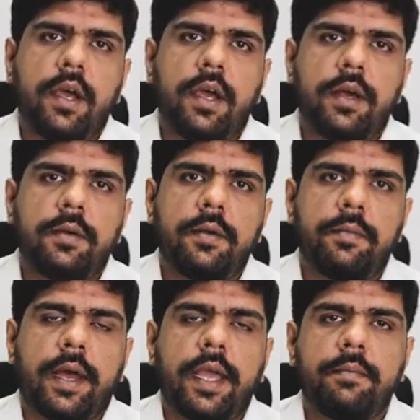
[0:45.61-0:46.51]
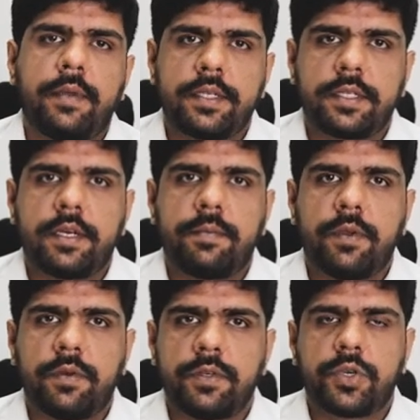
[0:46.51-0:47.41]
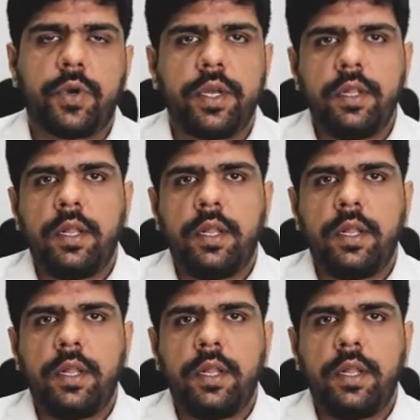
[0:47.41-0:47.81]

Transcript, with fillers: uh, by Minister Piyush Goyal